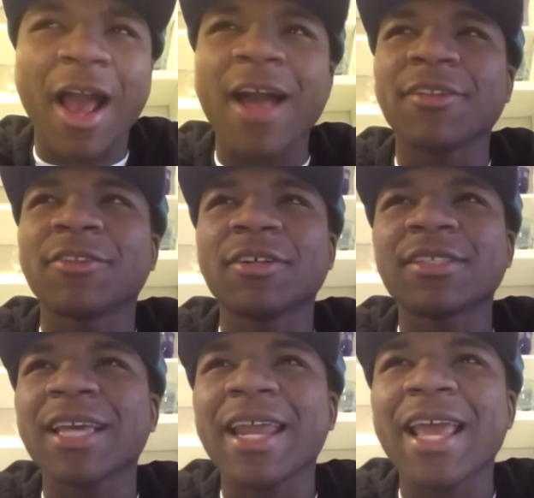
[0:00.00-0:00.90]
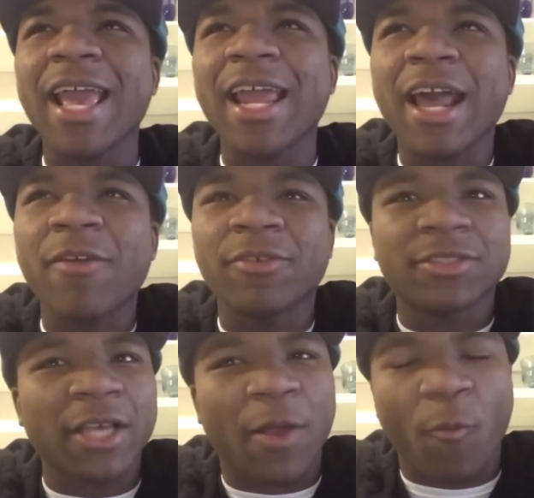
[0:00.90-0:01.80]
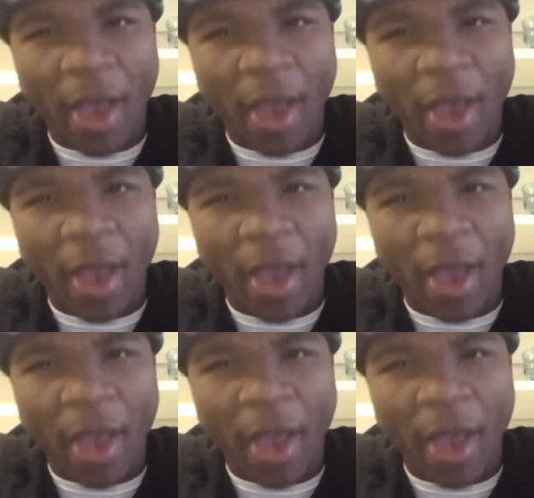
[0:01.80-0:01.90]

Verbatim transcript: I looked at it and I was like,